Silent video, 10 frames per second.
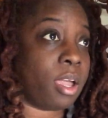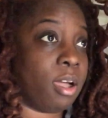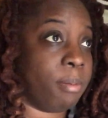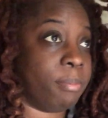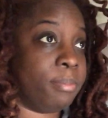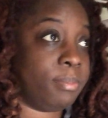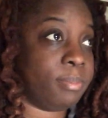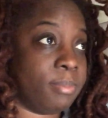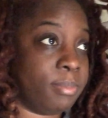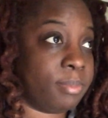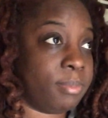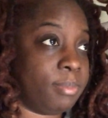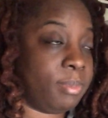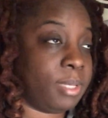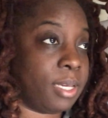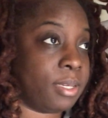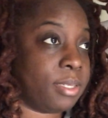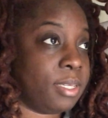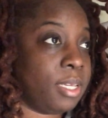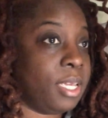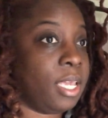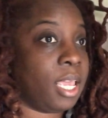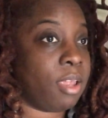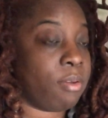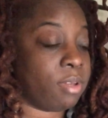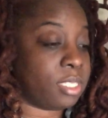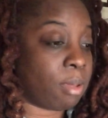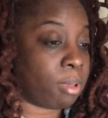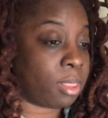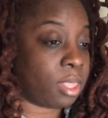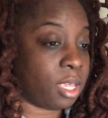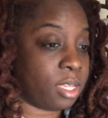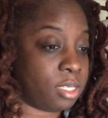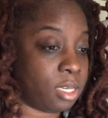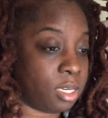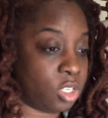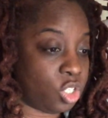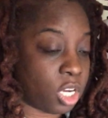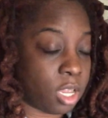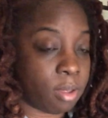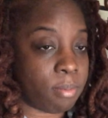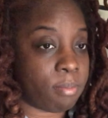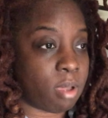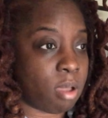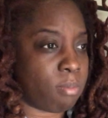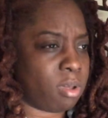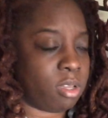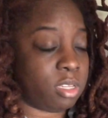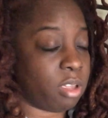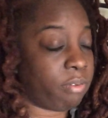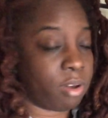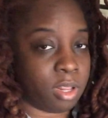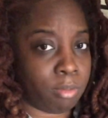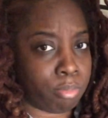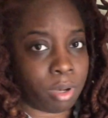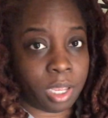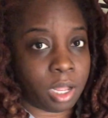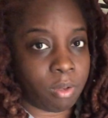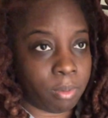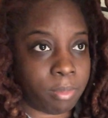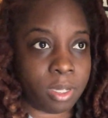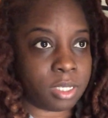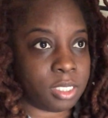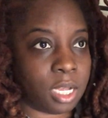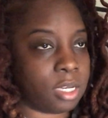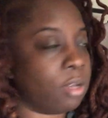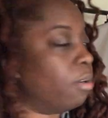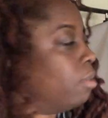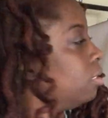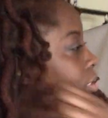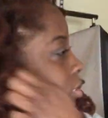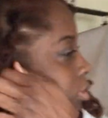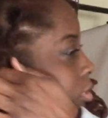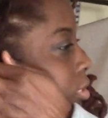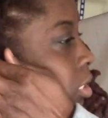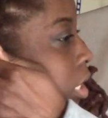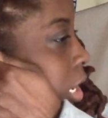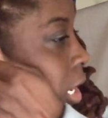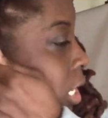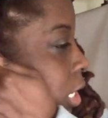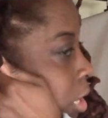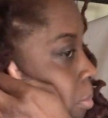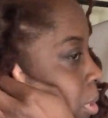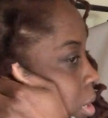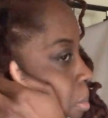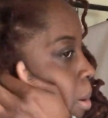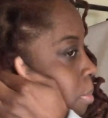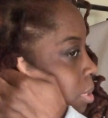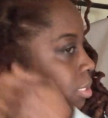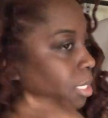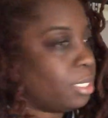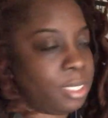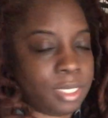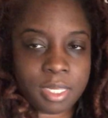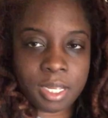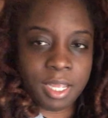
Yeah. Anyways, I'm about to head to the gym. I'm going to definitely bring y'all with me because y'all know I like y'all being in my business.